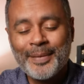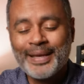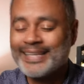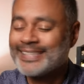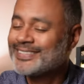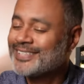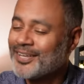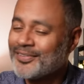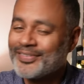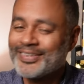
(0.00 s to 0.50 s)
make
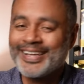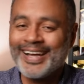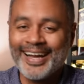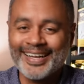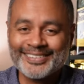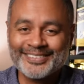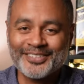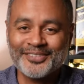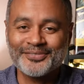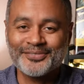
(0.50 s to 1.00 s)
yourself a
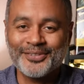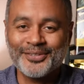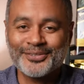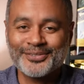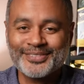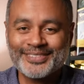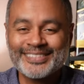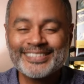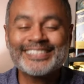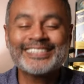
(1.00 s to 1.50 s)
cocktail,
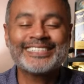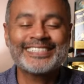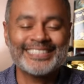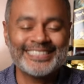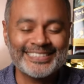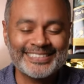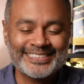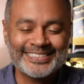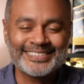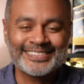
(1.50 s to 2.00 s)
folks.
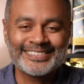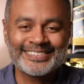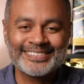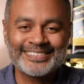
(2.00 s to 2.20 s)
Cheers.